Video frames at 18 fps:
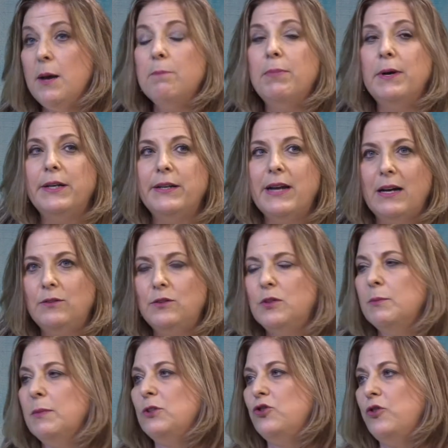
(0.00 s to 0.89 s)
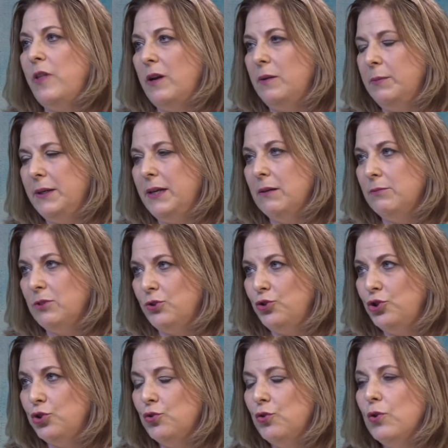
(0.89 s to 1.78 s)
but not so much that it becomes a
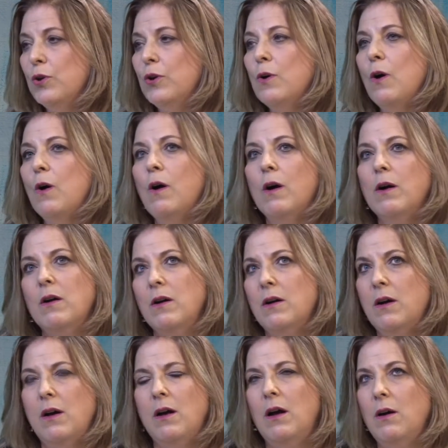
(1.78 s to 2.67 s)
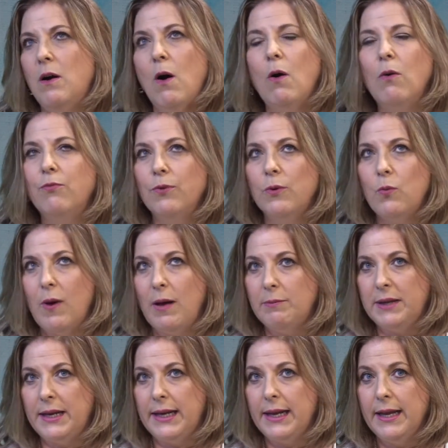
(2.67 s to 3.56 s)
chore or uh,
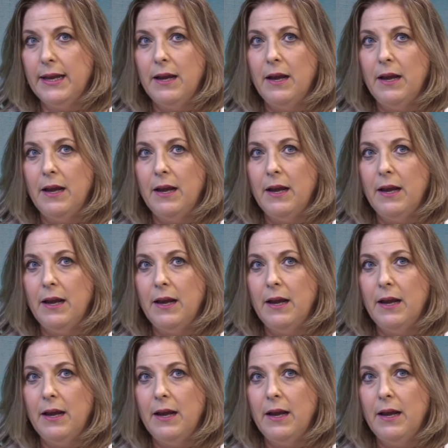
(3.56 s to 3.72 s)
overwhelming.